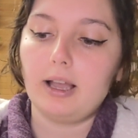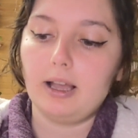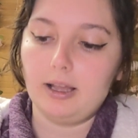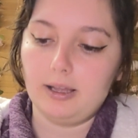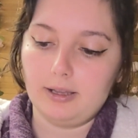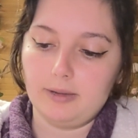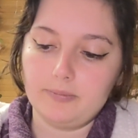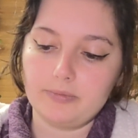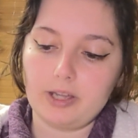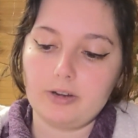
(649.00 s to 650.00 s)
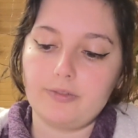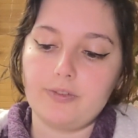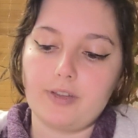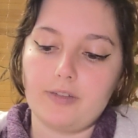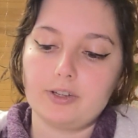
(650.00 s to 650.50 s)
I don't know
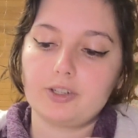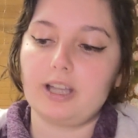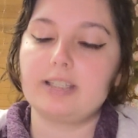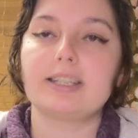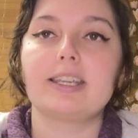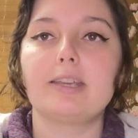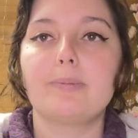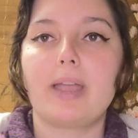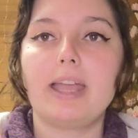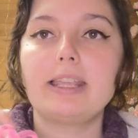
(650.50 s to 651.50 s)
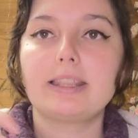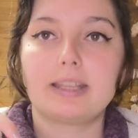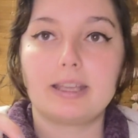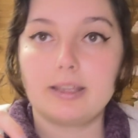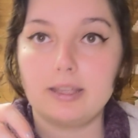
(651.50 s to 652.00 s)
if you've ever tried to keep
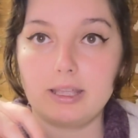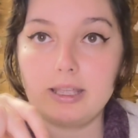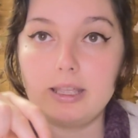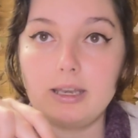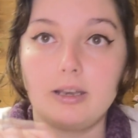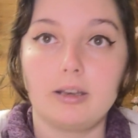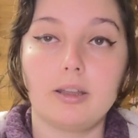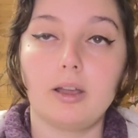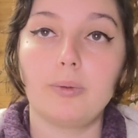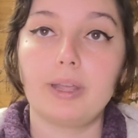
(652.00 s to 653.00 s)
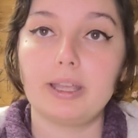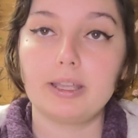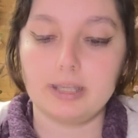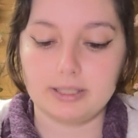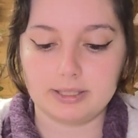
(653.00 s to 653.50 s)
anything in a
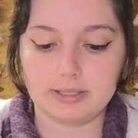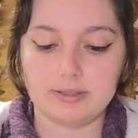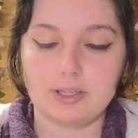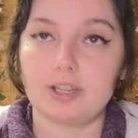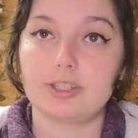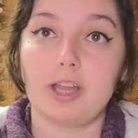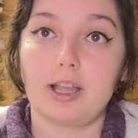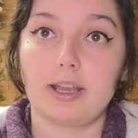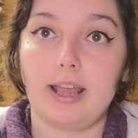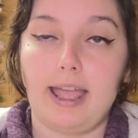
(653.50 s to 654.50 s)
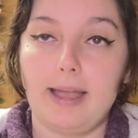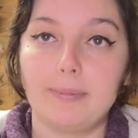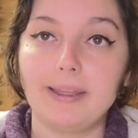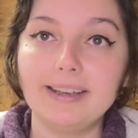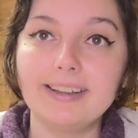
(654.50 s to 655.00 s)
wig. It's just not going to
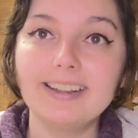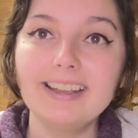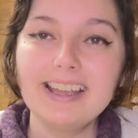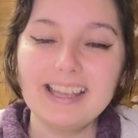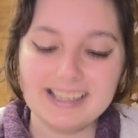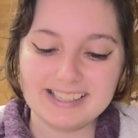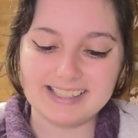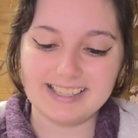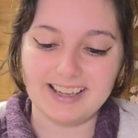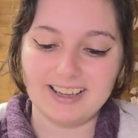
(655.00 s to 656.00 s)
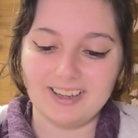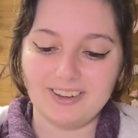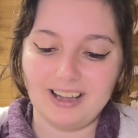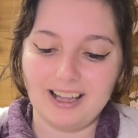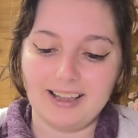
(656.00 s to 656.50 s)
happen.
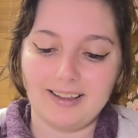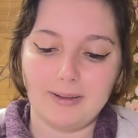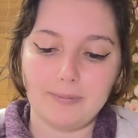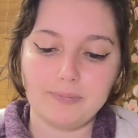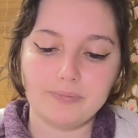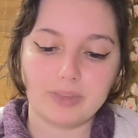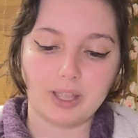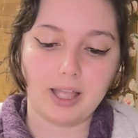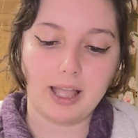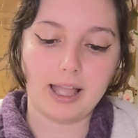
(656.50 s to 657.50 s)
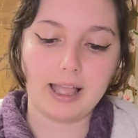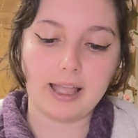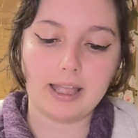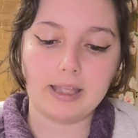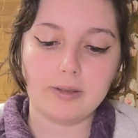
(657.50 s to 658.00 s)
So
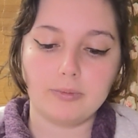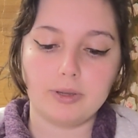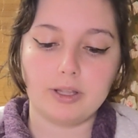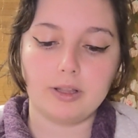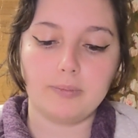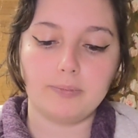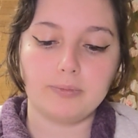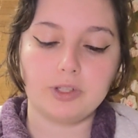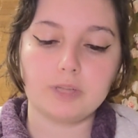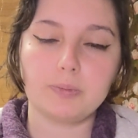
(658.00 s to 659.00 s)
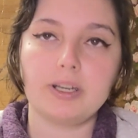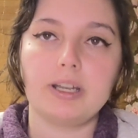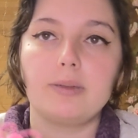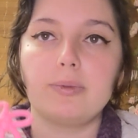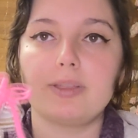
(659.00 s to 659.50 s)
I will just put
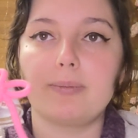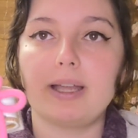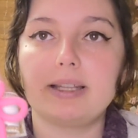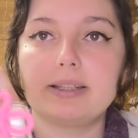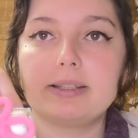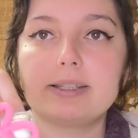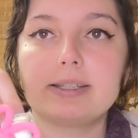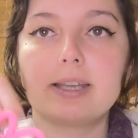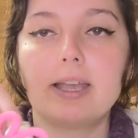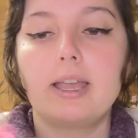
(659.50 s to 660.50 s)
it in with the buttons